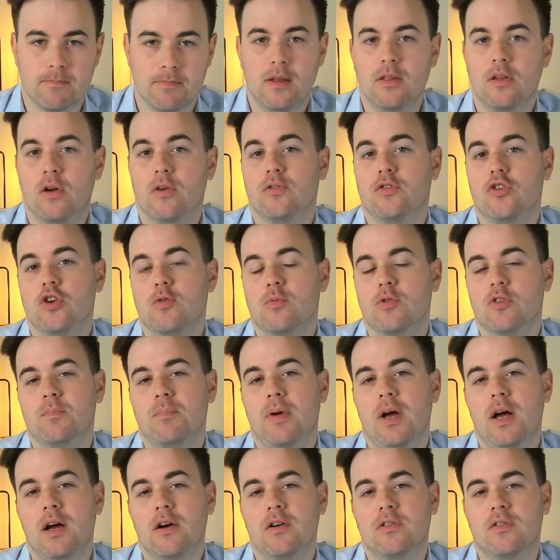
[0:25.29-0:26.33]
There was numerous
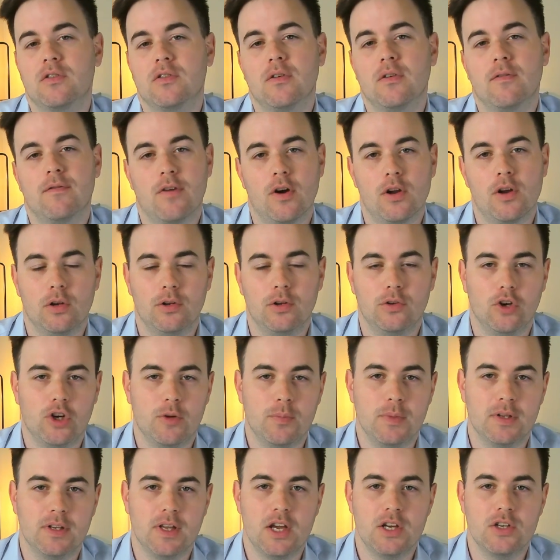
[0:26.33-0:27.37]
bugs, very little
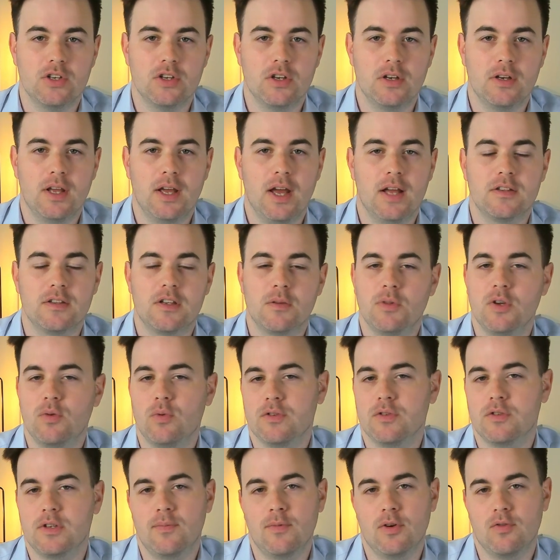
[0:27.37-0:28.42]
documentation, and simply
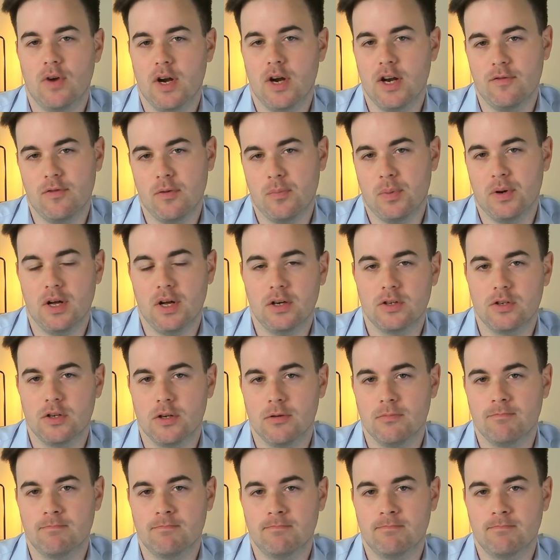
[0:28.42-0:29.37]
wasn't even ready for production.